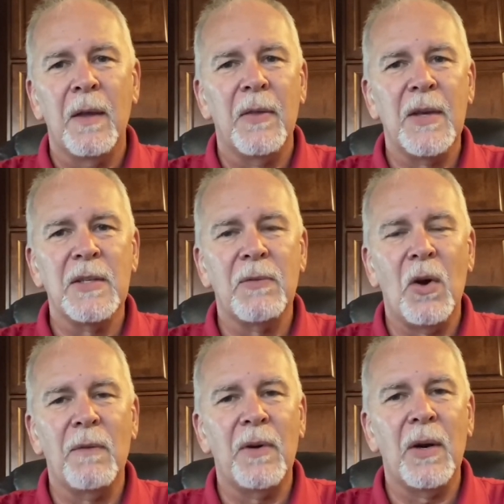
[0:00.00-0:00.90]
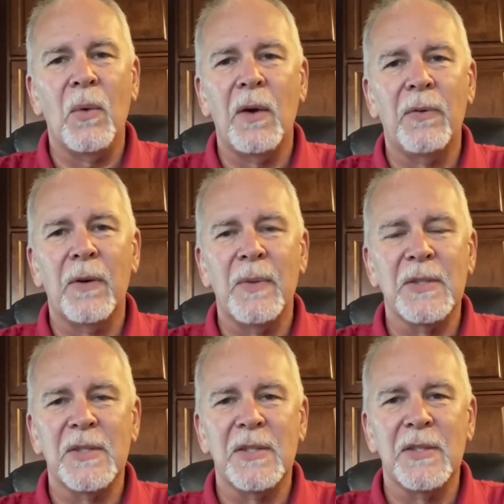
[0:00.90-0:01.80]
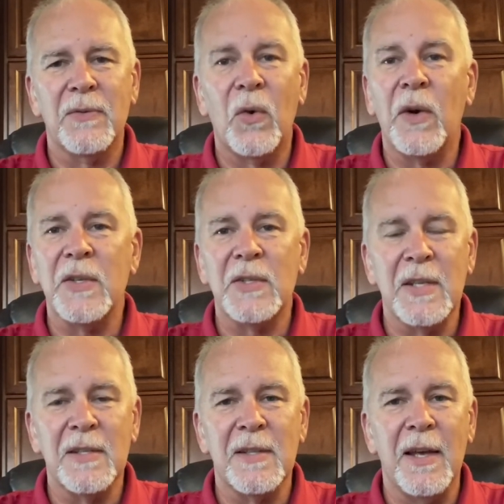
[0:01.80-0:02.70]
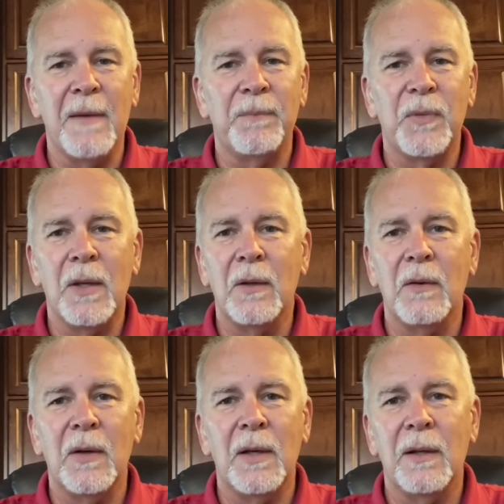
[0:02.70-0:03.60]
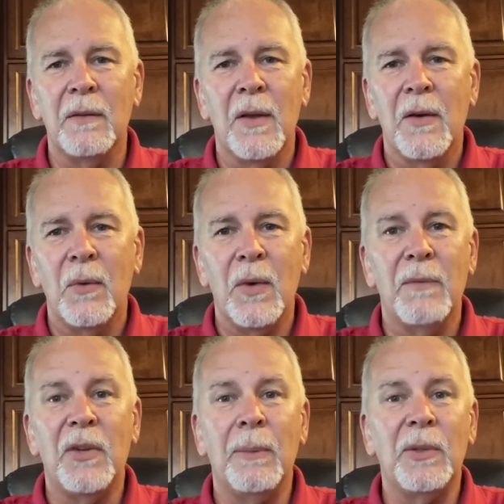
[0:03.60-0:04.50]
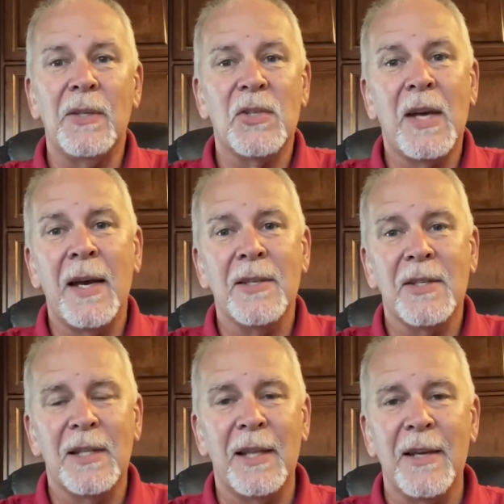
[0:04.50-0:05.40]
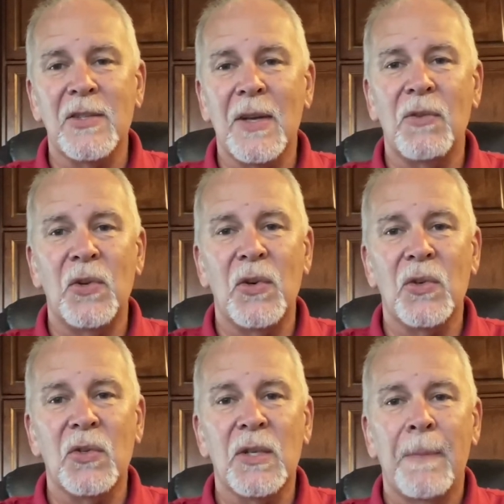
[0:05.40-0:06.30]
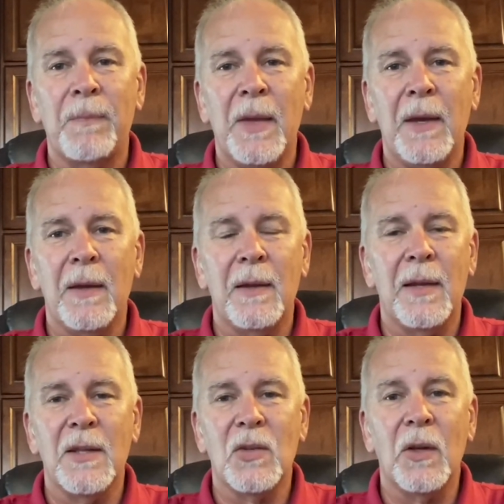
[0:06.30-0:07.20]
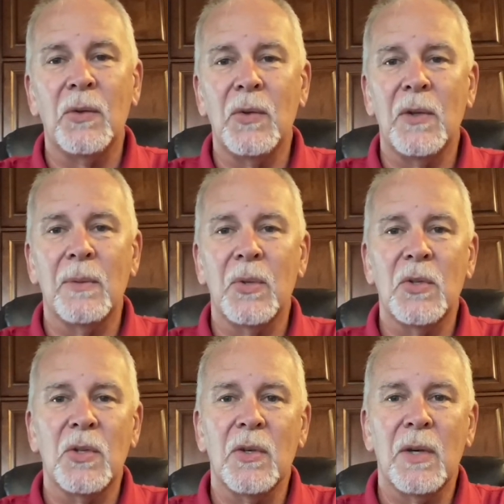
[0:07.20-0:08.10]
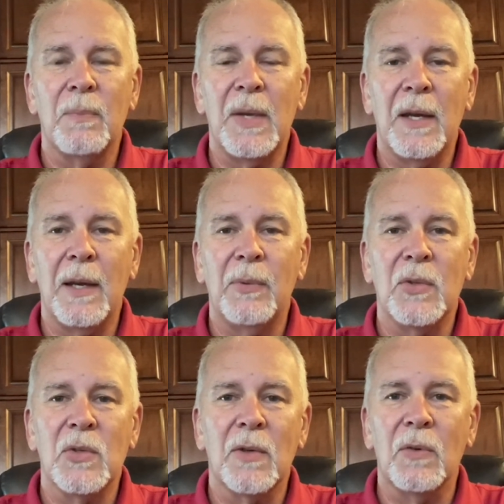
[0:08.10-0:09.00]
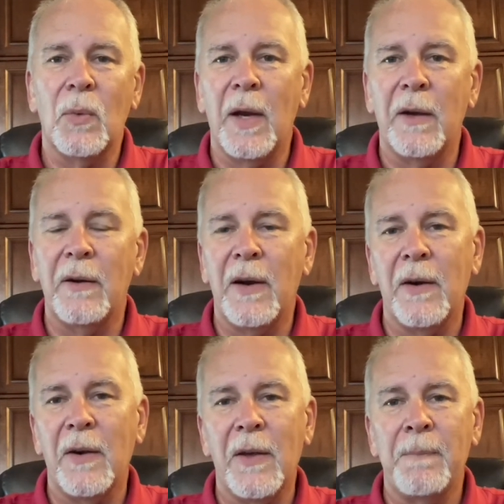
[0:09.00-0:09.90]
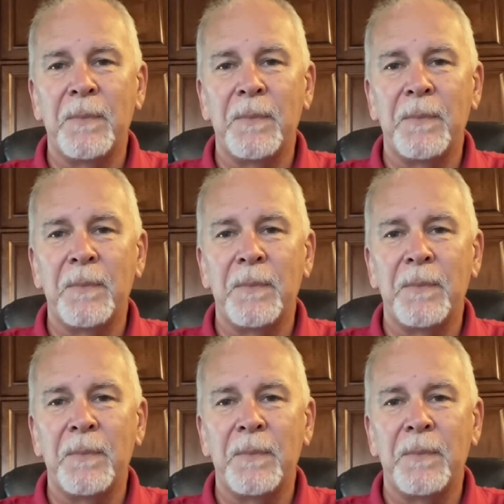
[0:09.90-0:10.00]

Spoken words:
Things have gone very well for us since then. You know, we have doubled in size in the last 7 years, and that's all due to the merger and being able to serve a wider area,